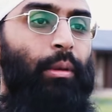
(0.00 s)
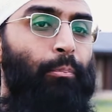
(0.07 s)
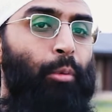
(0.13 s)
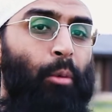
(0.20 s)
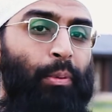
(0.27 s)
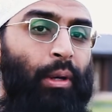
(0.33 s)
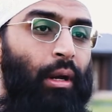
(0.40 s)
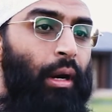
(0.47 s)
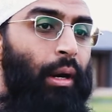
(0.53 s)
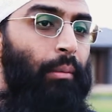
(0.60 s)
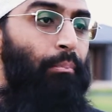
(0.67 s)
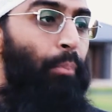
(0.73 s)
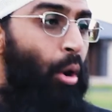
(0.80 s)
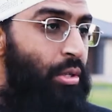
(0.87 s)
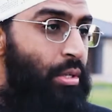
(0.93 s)
popular
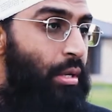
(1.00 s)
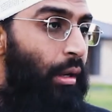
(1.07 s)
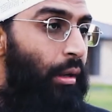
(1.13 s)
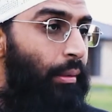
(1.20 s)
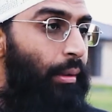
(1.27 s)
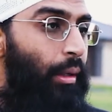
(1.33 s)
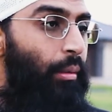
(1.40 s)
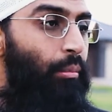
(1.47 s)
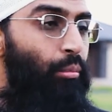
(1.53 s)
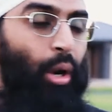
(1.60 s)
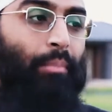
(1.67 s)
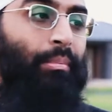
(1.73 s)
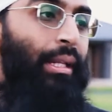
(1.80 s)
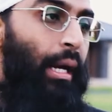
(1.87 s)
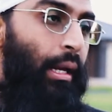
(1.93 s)
boxer,
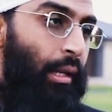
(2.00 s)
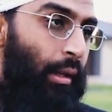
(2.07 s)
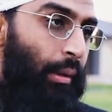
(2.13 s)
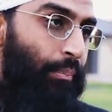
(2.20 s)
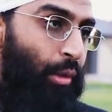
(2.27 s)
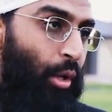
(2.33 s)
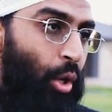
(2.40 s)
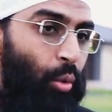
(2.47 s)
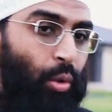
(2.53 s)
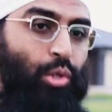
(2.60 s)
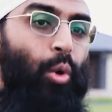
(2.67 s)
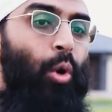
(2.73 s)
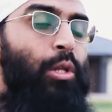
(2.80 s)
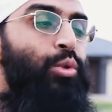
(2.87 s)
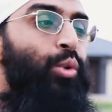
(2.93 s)
Muhammad Ali, who was
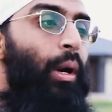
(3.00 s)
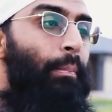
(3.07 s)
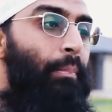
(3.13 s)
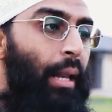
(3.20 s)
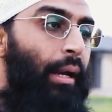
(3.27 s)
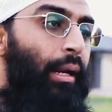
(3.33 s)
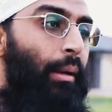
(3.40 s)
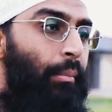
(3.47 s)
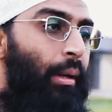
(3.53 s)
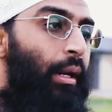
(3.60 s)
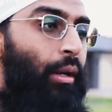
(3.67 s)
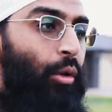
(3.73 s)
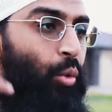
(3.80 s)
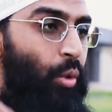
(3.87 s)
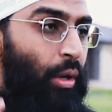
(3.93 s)
also a black
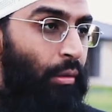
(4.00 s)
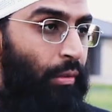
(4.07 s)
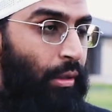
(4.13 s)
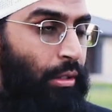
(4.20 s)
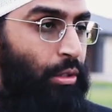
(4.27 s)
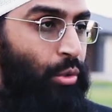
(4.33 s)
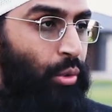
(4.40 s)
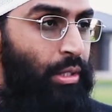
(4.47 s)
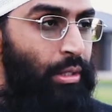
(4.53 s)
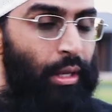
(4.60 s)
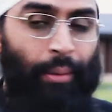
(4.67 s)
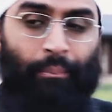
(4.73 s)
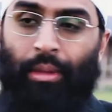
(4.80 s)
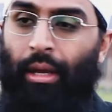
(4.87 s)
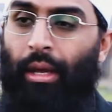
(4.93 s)
American who converted to
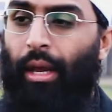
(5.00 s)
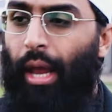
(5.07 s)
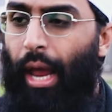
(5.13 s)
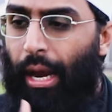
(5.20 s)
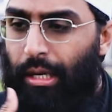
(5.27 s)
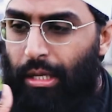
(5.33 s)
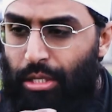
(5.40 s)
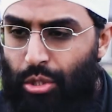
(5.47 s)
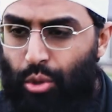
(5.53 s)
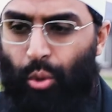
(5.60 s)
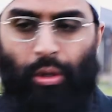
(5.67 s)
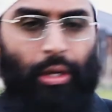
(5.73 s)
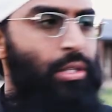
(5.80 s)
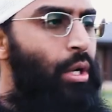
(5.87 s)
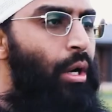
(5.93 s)
Islam, and he stood
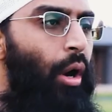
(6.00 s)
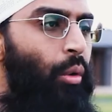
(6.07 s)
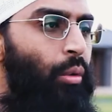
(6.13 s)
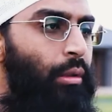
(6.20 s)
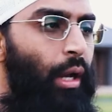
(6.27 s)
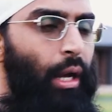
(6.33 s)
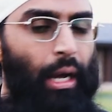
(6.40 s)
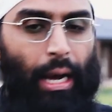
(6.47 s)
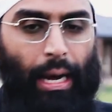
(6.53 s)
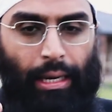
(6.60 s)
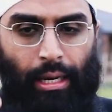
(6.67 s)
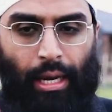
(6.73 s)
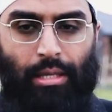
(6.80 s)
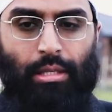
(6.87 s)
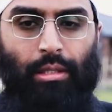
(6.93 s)
his ground
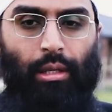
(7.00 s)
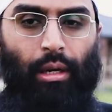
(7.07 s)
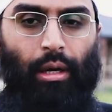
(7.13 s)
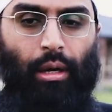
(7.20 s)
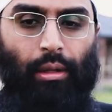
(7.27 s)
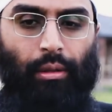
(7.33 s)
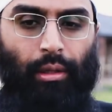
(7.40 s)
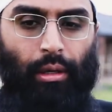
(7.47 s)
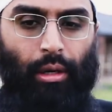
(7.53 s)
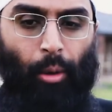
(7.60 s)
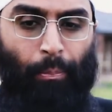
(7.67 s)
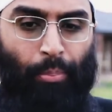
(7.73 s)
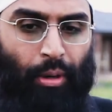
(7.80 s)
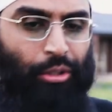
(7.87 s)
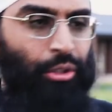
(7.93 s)
against the
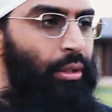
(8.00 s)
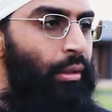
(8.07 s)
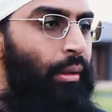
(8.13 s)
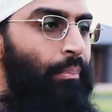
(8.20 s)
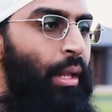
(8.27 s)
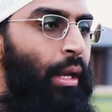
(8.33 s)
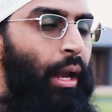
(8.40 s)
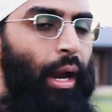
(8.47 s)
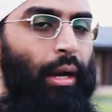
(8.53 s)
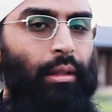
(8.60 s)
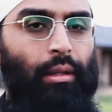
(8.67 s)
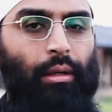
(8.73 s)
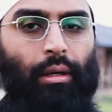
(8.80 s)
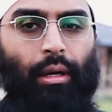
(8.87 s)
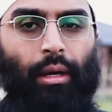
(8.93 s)
oppression and
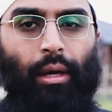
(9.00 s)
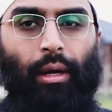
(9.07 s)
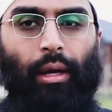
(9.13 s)
the